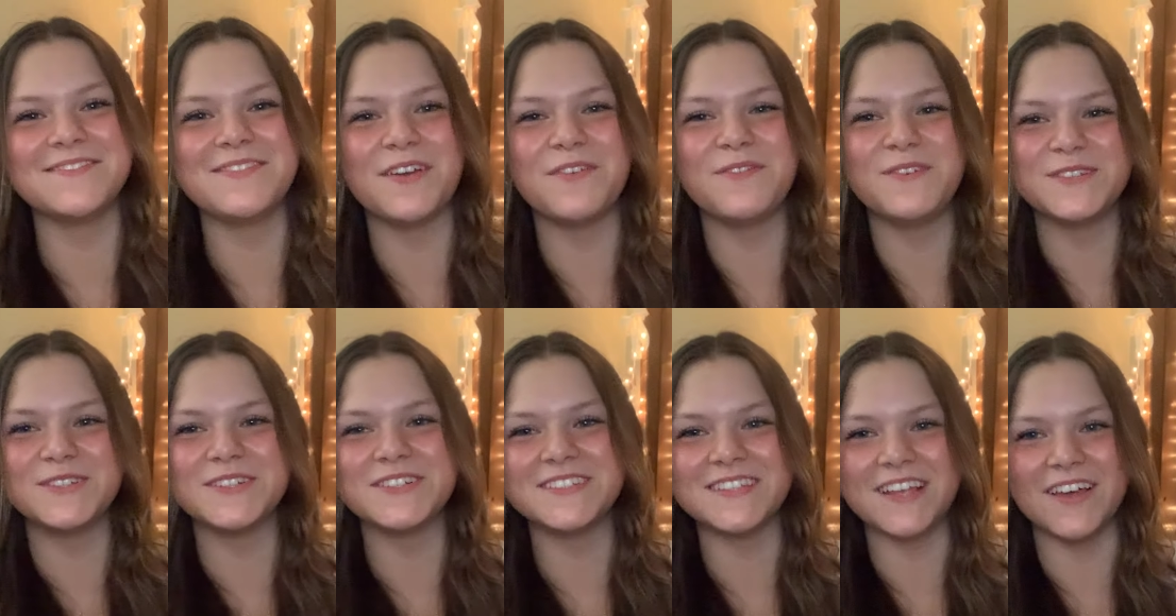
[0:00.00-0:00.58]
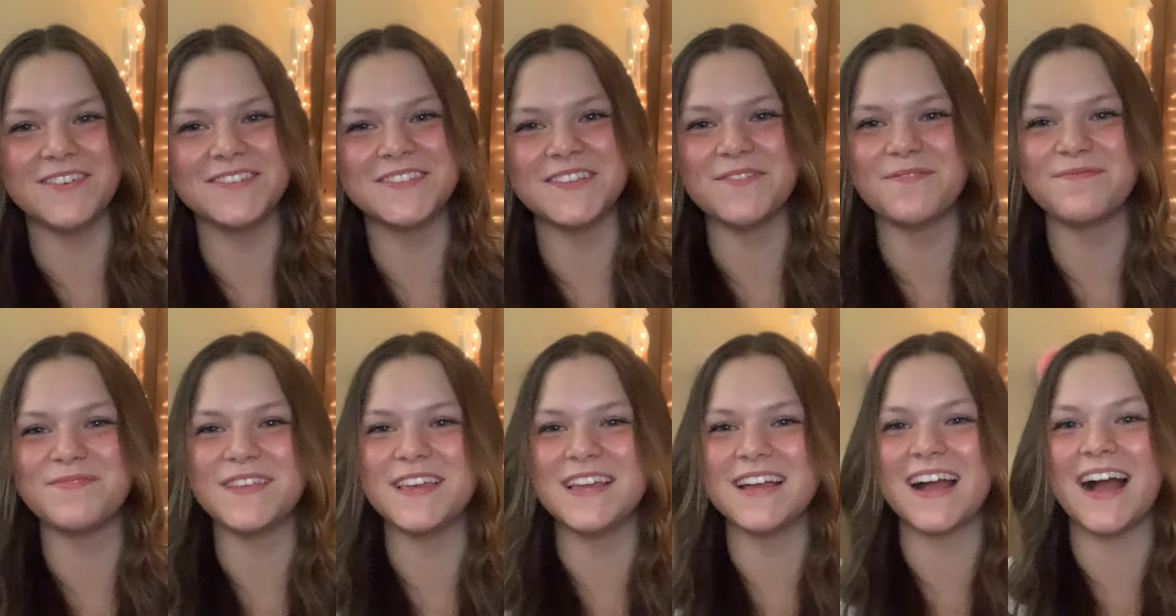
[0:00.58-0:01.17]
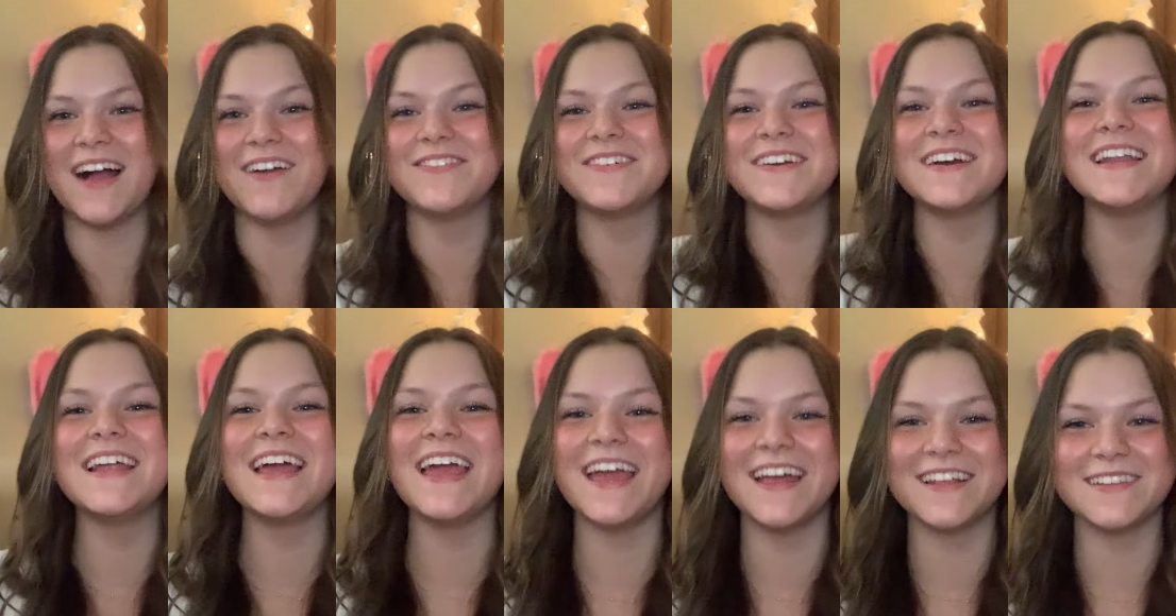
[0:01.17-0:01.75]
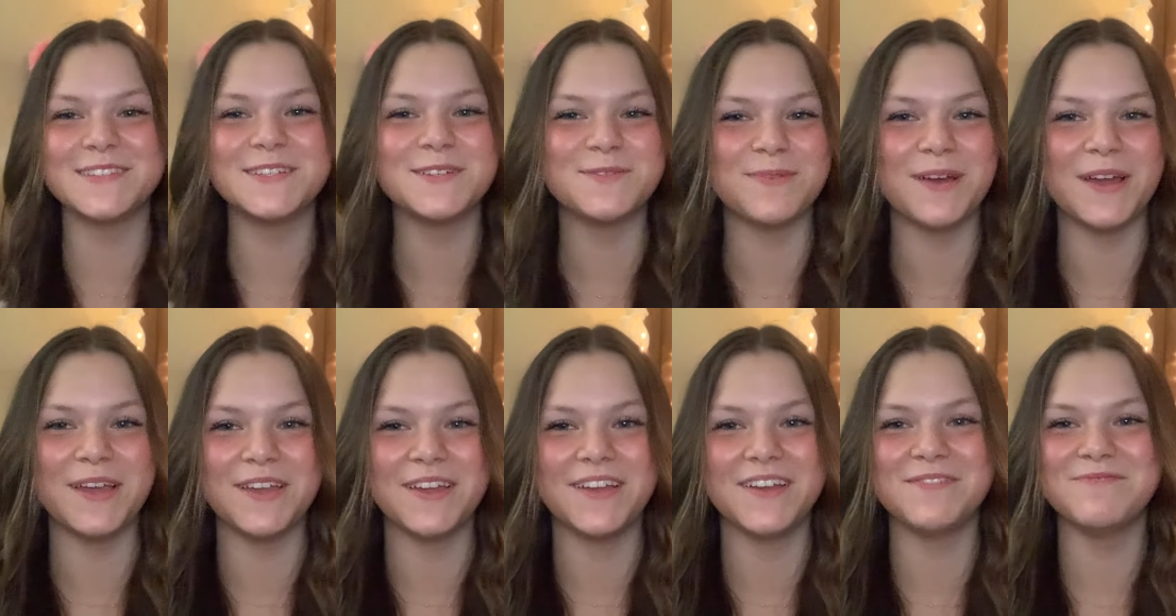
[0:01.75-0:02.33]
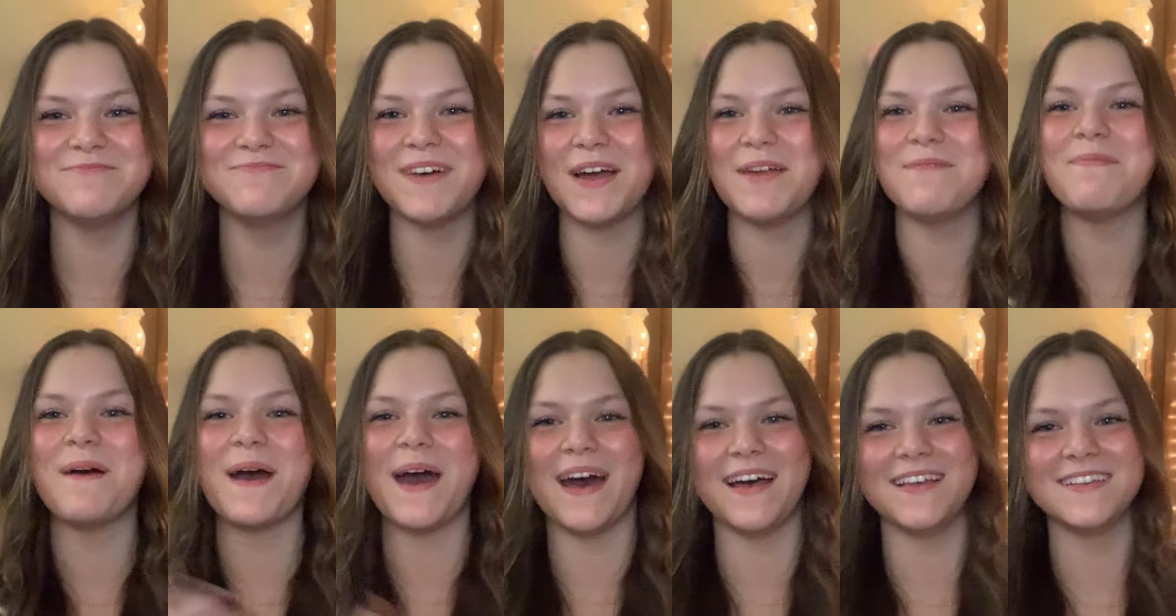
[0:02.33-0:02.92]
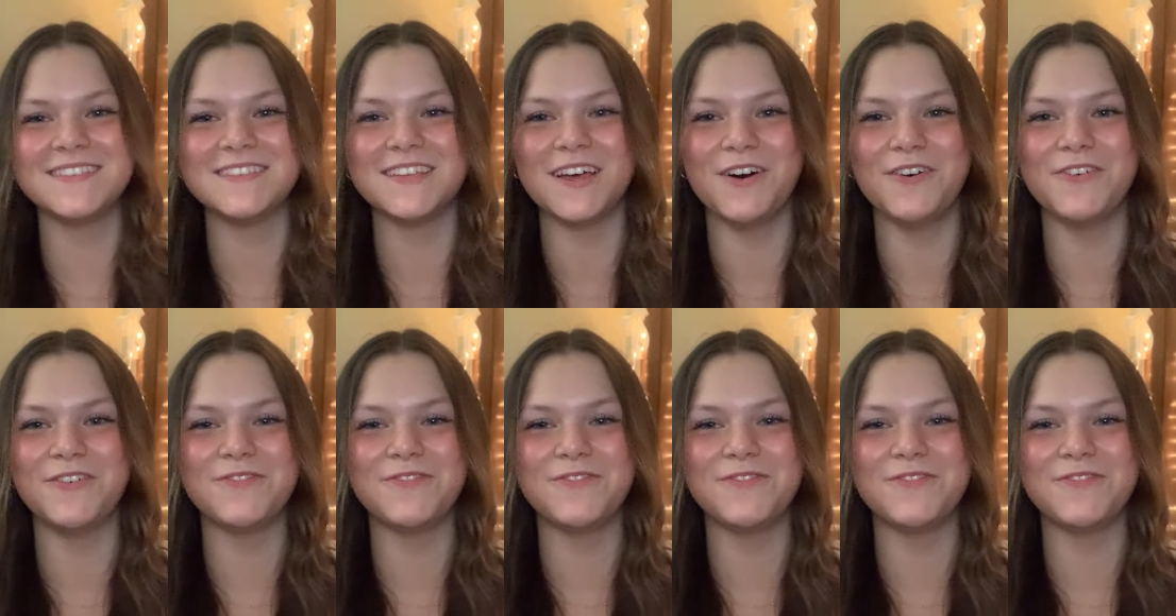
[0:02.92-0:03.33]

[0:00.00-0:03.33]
my future self something, I'm gonna answer my past self